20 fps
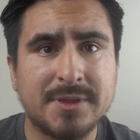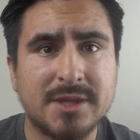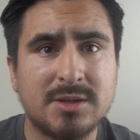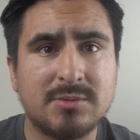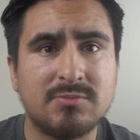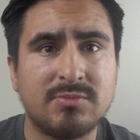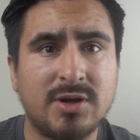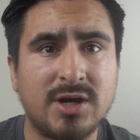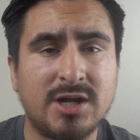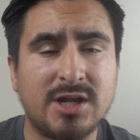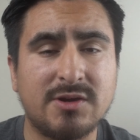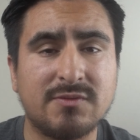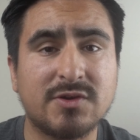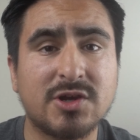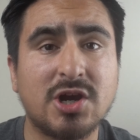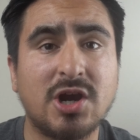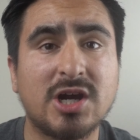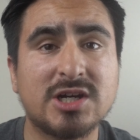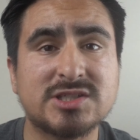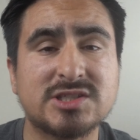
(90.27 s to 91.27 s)
But in
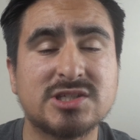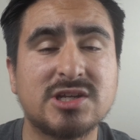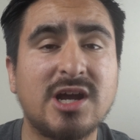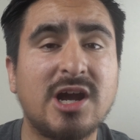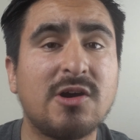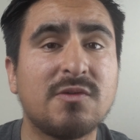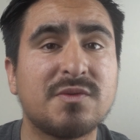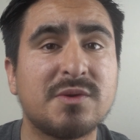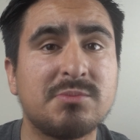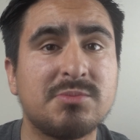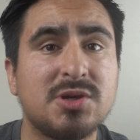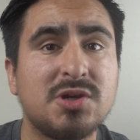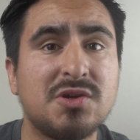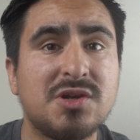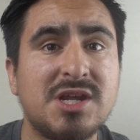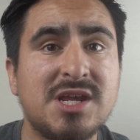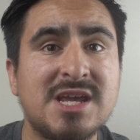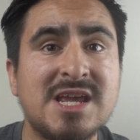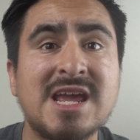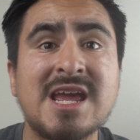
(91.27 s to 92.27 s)
regards to health and
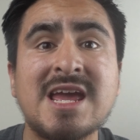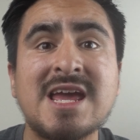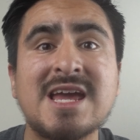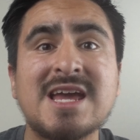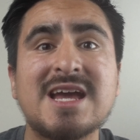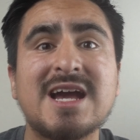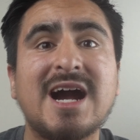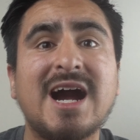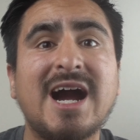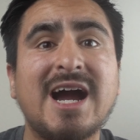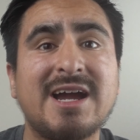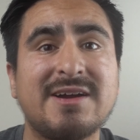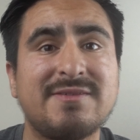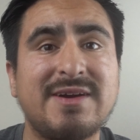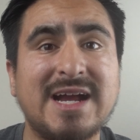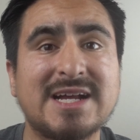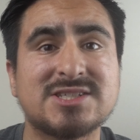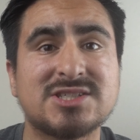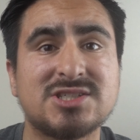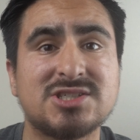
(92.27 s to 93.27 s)
beauty, I have
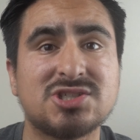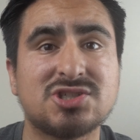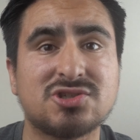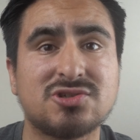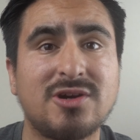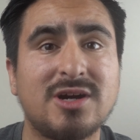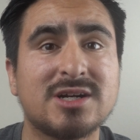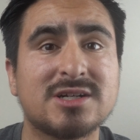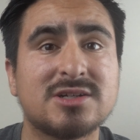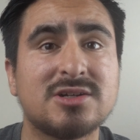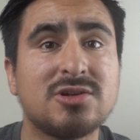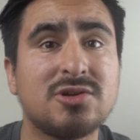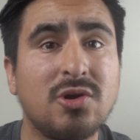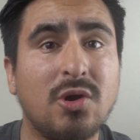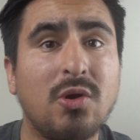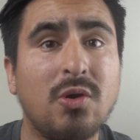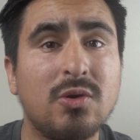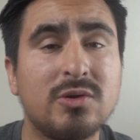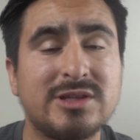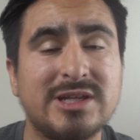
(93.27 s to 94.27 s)
actually struck
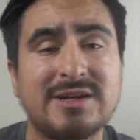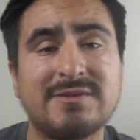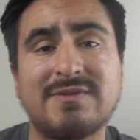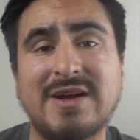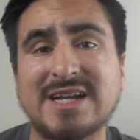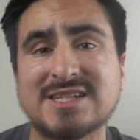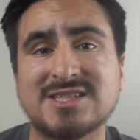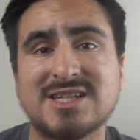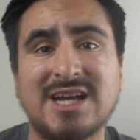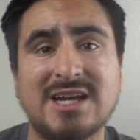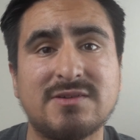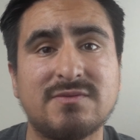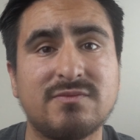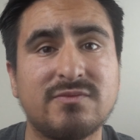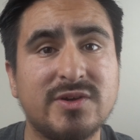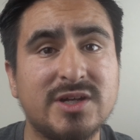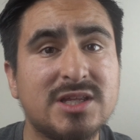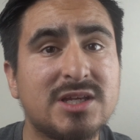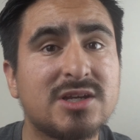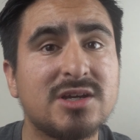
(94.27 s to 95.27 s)
gold. I've actually had
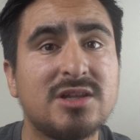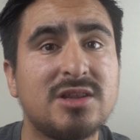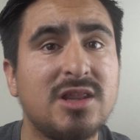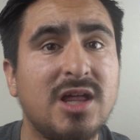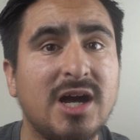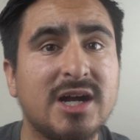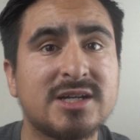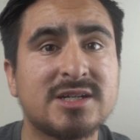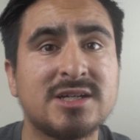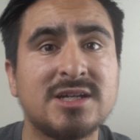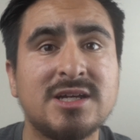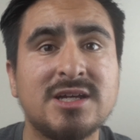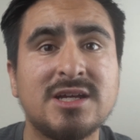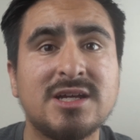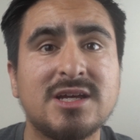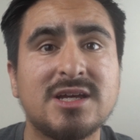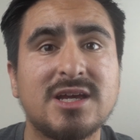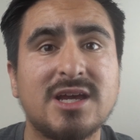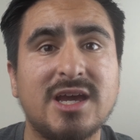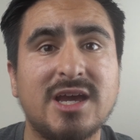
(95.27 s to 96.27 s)
really good luck,
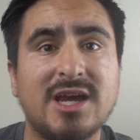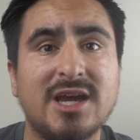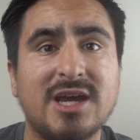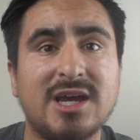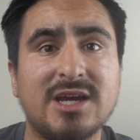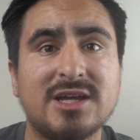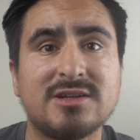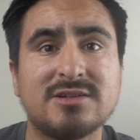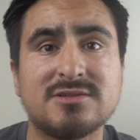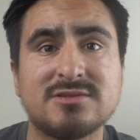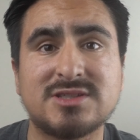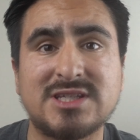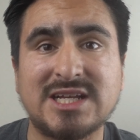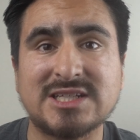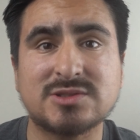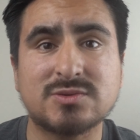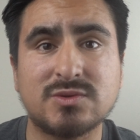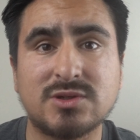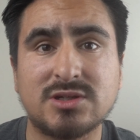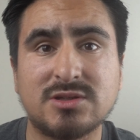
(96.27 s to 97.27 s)
and
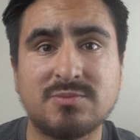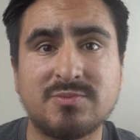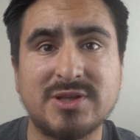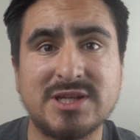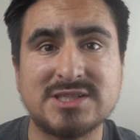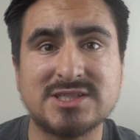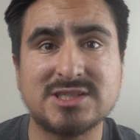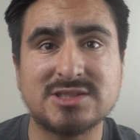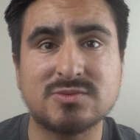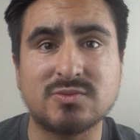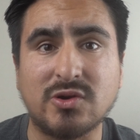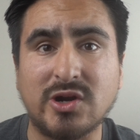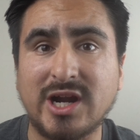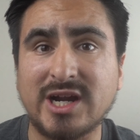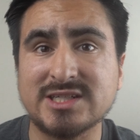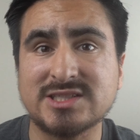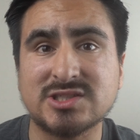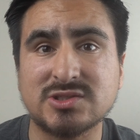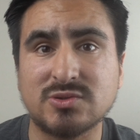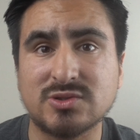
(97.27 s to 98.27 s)
that's one of the places where
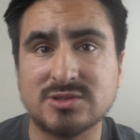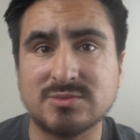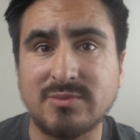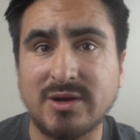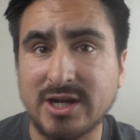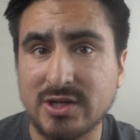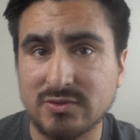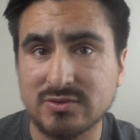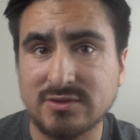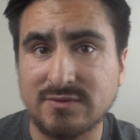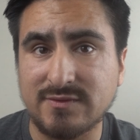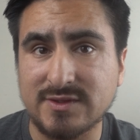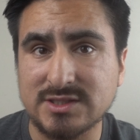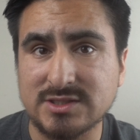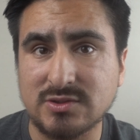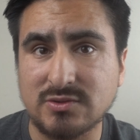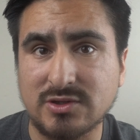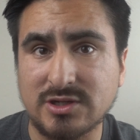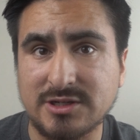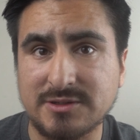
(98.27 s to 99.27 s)
I source my own
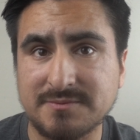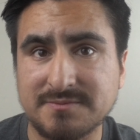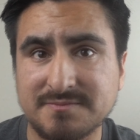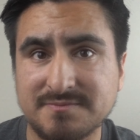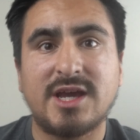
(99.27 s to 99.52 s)
inventory.